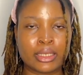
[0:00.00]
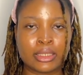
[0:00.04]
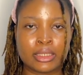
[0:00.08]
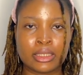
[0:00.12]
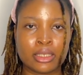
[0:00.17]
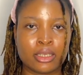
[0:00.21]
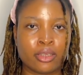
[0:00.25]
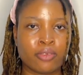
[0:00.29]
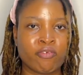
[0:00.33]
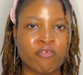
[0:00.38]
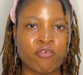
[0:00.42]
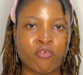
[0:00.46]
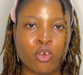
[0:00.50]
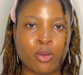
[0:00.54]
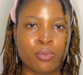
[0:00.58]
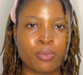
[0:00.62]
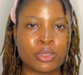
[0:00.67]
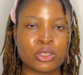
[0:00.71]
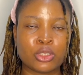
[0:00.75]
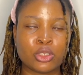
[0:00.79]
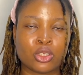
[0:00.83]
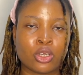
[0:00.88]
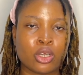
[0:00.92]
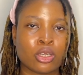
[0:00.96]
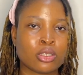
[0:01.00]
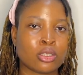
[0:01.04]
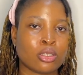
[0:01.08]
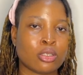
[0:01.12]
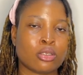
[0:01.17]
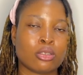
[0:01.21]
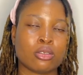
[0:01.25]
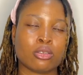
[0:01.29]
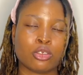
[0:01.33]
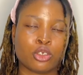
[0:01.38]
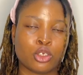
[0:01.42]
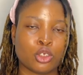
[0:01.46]
the form is
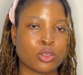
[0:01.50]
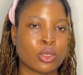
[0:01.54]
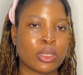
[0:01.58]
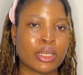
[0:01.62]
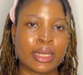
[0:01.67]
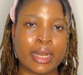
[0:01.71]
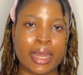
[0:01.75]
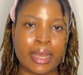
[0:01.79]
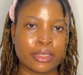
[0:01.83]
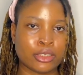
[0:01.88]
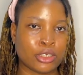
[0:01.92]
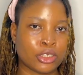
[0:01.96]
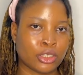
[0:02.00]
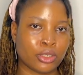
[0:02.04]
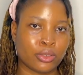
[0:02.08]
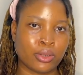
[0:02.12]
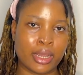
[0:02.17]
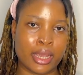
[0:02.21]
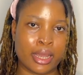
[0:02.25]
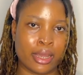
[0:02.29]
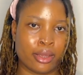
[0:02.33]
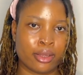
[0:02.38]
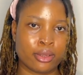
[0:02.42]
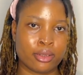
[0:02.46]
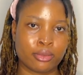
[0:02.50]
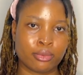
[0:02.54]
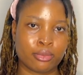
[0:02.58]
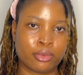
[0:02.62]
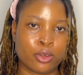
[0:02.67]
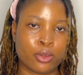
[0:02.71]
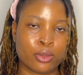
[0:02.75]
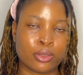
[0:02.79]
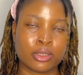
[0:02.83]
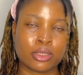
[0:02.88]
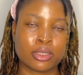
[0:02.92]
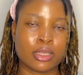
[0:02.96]
just showing Nigeria,
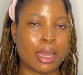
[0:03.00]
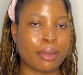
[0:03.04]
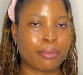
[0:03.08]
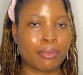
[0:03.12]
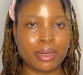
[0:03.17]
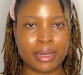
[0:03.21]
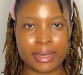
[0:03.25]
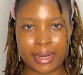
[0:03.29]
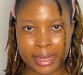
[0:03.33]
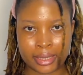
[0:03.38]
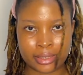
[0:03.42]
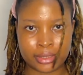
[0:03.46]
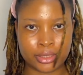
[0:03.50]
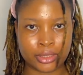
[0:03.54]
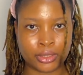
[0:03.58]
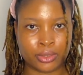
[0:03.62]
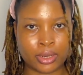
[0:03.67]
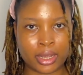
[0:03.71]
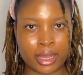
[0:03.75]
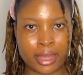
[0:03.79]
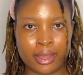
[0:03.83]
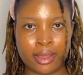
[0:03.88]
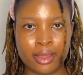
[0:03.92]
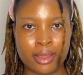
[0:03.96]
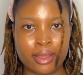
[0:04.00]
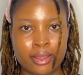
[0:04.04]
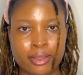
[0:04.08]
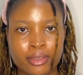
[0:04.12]
because I'm in Nigeria.